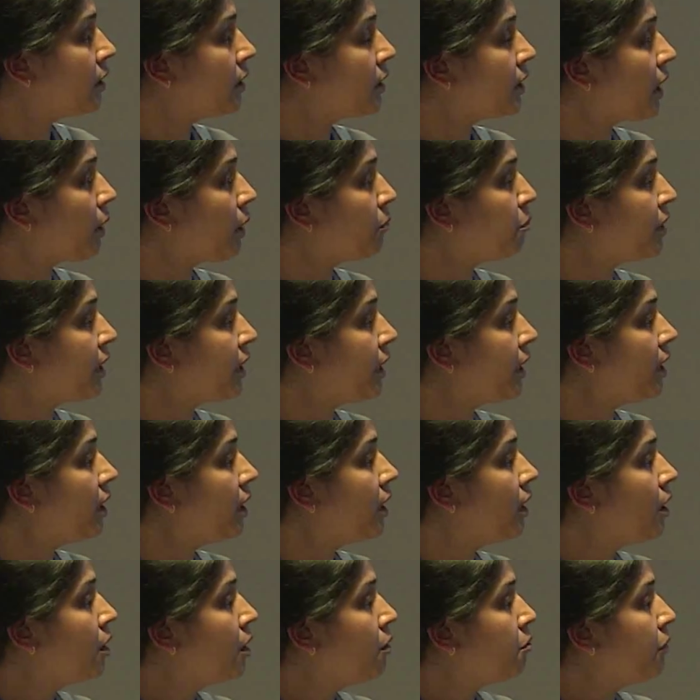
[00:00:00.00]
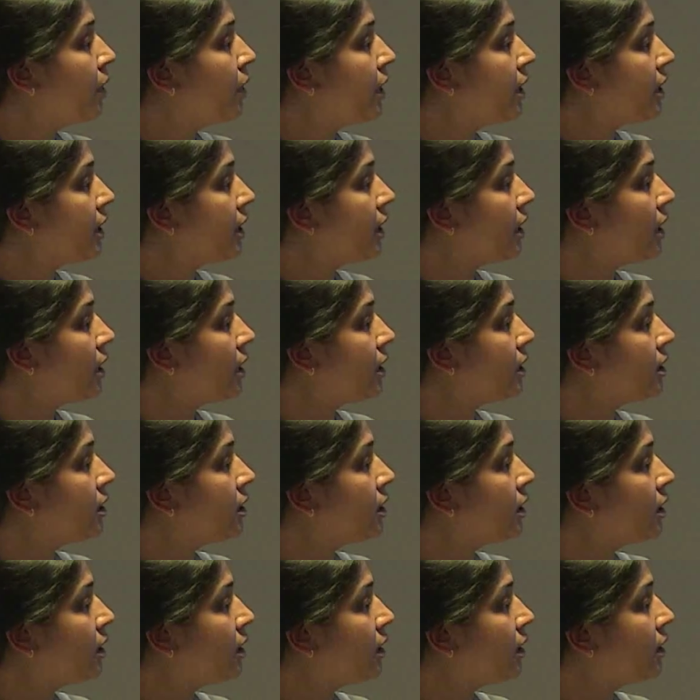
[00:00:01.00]
template, but here
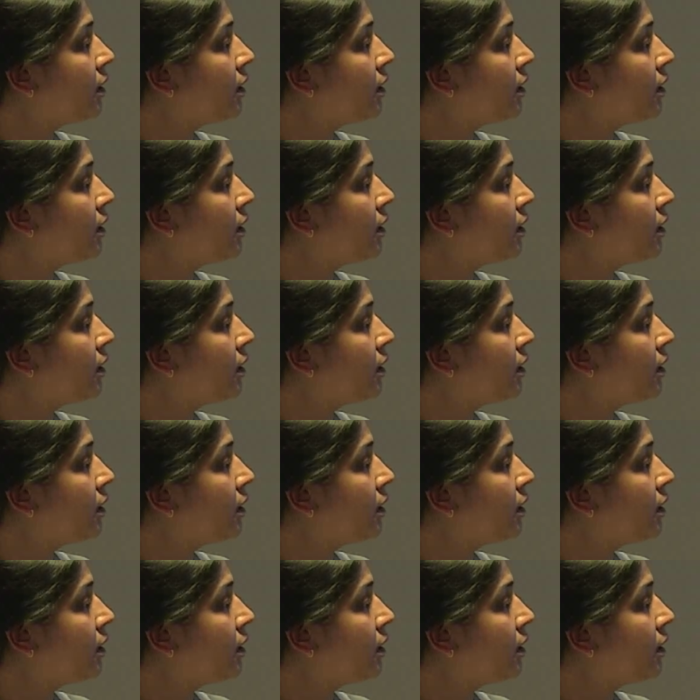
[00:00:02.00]
the